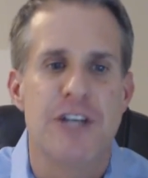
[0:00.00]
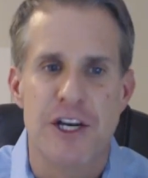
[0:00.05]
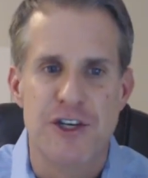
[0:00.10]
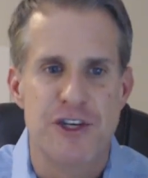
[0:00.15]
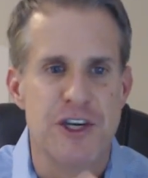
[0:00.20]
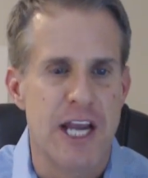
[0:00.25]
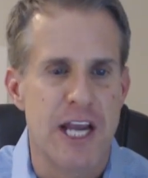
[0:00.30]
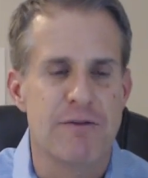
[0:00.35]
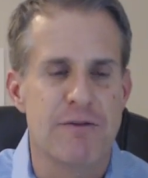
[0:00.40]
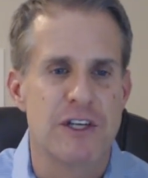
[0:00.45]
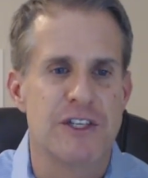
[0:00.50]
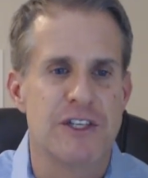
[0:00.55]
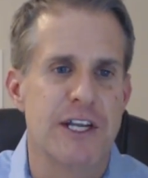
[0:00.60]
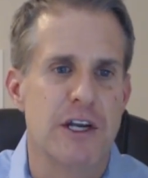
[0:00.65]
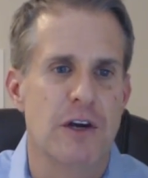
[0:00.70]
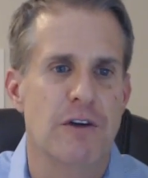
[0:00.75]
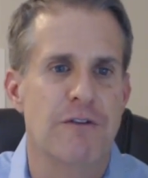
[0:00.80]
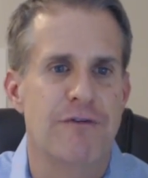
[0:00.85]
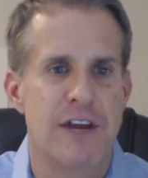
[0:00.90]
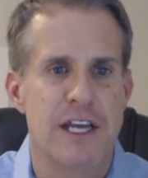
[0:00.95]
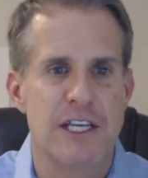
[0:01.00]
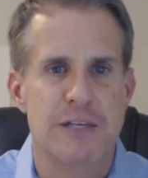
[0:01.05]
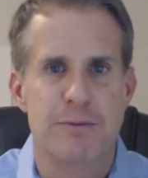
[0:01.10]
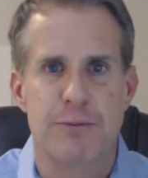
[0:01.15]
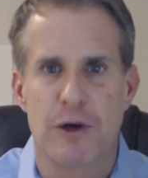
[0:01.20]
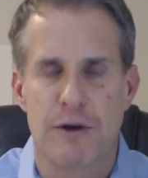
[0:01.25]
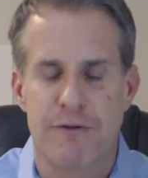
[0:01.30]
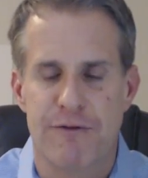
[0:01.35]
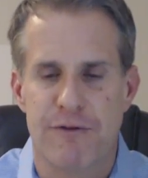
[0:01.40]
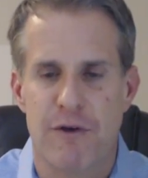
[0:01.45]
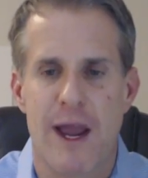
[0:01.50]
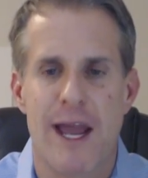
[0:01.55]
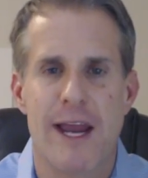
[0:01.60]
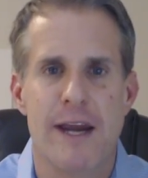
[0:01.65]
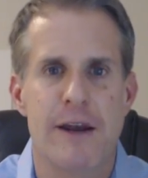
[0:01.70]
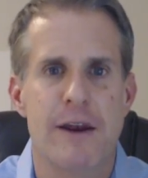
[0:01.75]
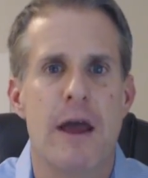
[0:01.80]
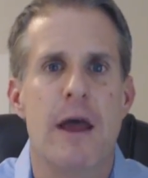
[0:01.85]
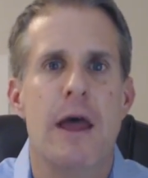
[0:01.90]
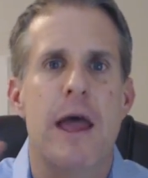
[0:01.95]
touching every single Facebook
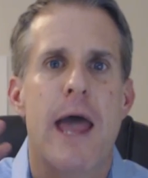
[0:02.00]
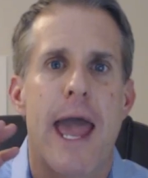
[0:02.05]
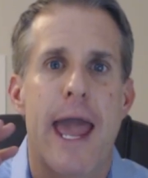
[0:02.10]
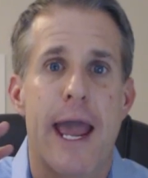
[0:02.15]
friend